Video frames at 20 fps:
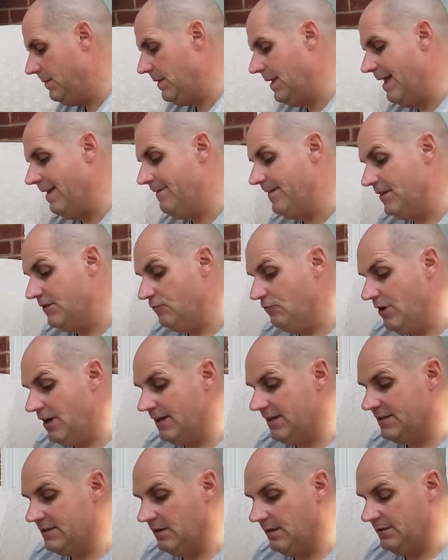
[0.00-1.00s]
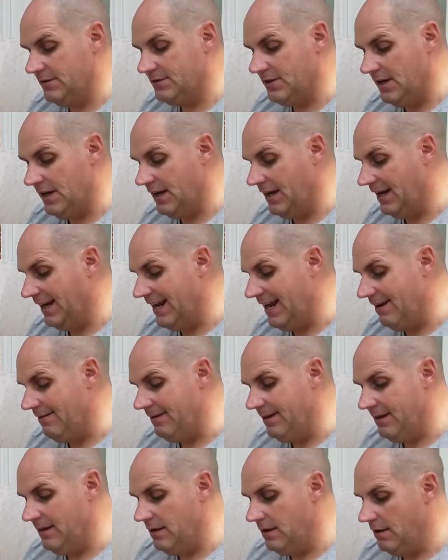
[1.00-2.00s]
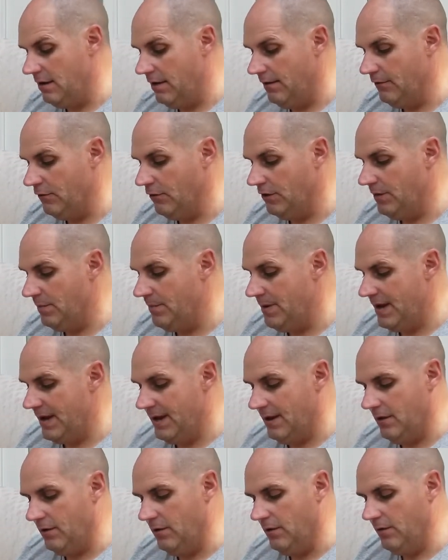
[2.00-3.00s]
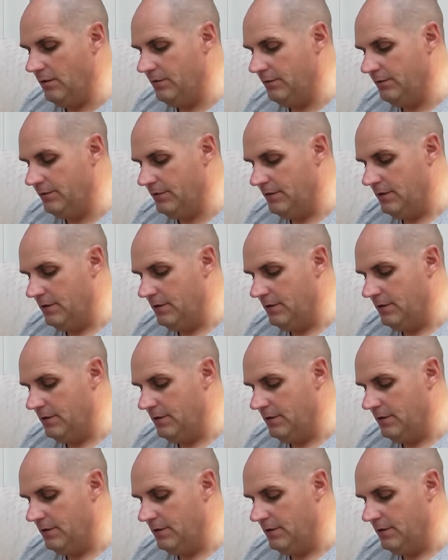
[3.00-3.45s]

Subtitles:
if it's really sunny and glaring, I've got a pair of